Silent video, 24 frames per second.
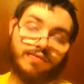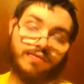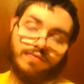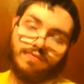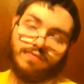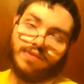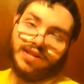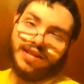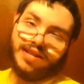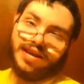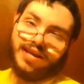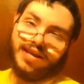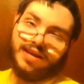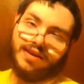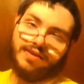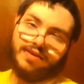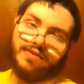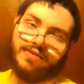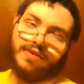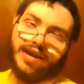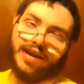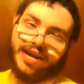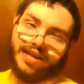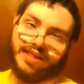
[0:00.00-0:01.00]
with that,
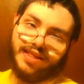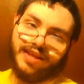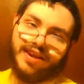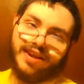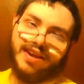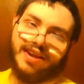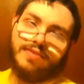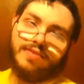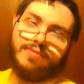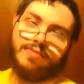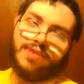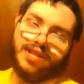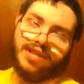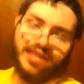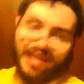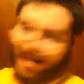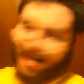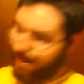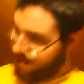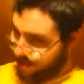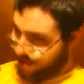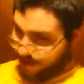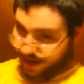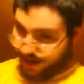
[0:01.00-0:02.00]
like I said, with
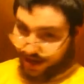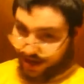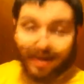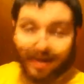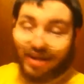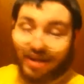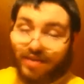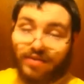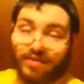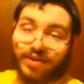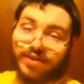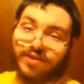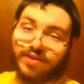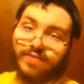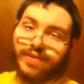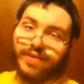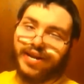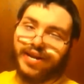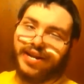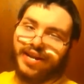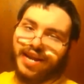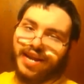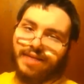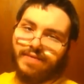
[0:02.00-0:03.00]
that said, let's go and
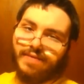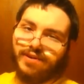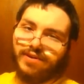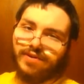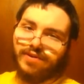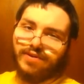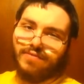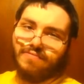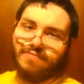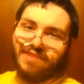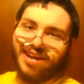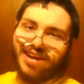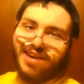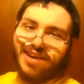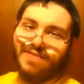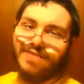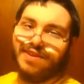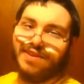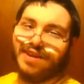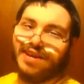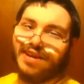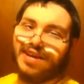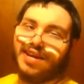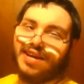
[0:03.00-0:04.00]
get the camera turned
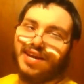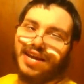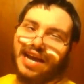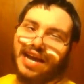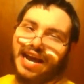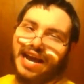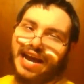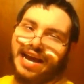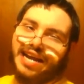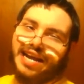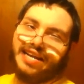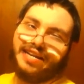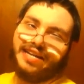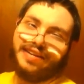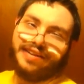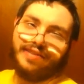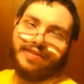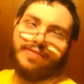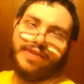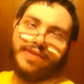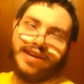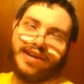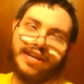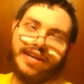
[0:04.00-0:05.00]
around and
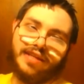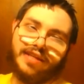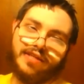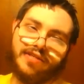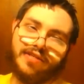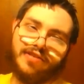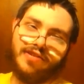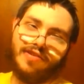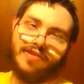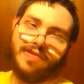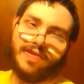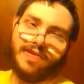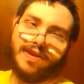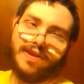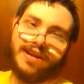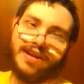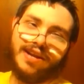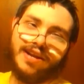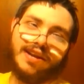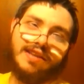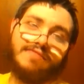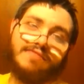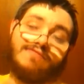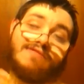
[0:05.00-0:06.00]
go and get
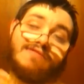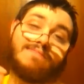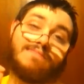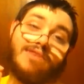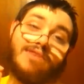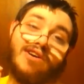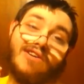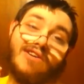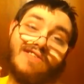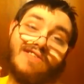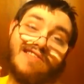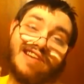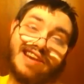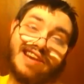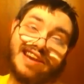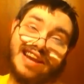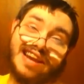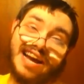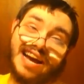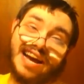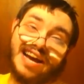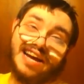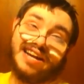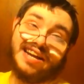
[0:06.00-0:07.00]
started with part
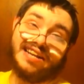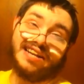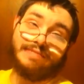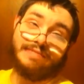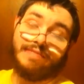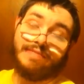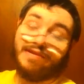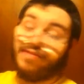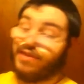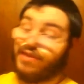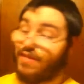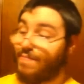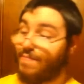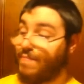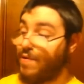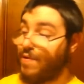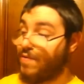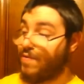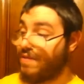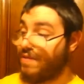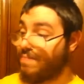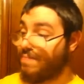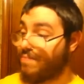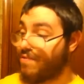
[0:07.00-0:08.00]
9 to my Let's
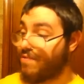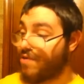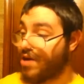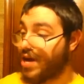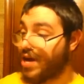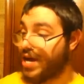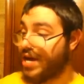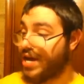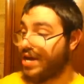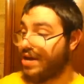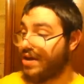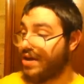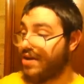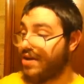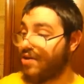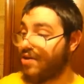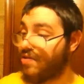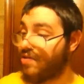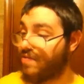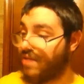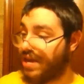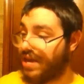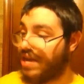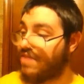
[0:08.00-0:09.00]
Mostly Play
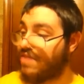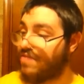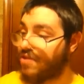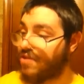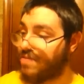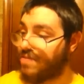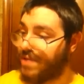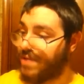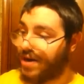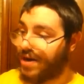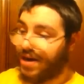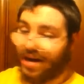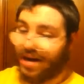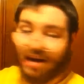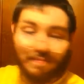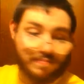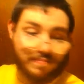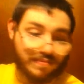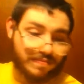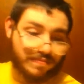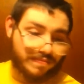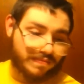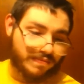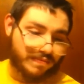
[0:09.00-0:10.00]
of EvoPop.
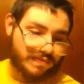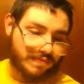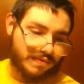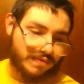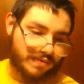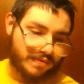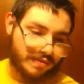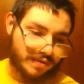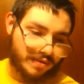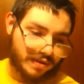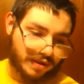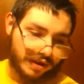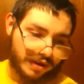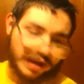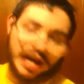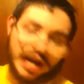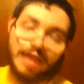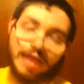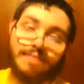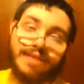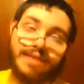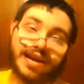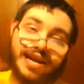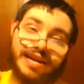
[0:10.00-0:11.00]

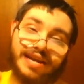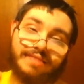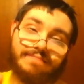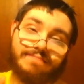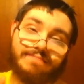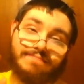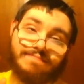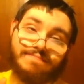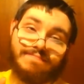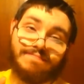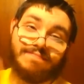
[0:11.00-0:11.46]
I mean,